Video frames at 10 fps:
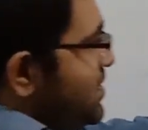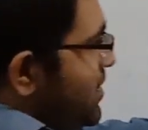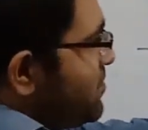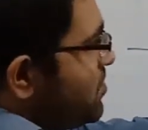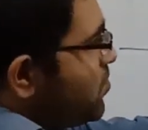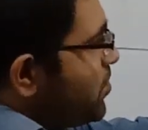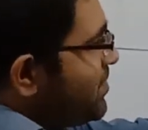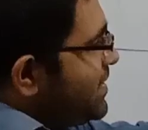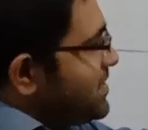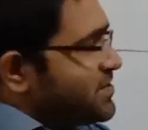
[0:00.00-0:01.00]
Now, the
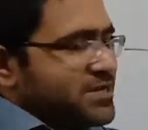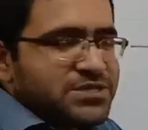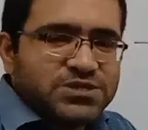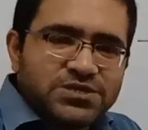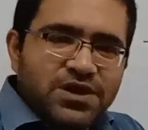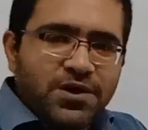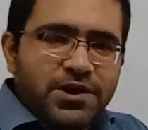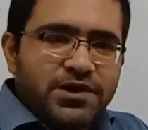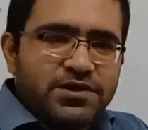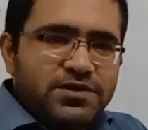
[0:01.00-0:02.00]
moment it reaches
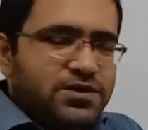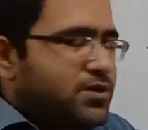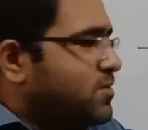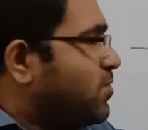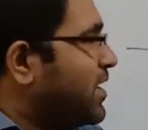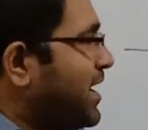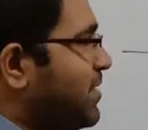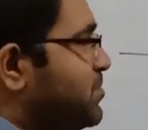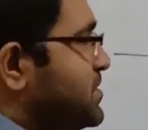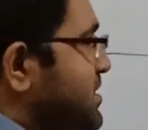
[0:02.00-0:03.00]
here, what
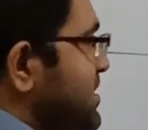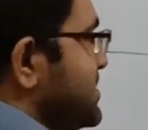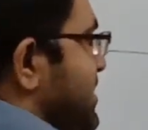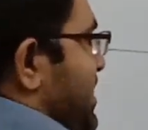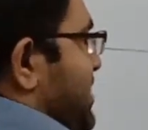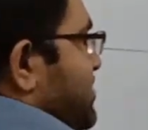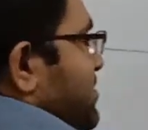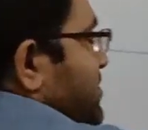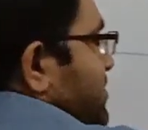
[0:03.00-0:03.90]
happens is that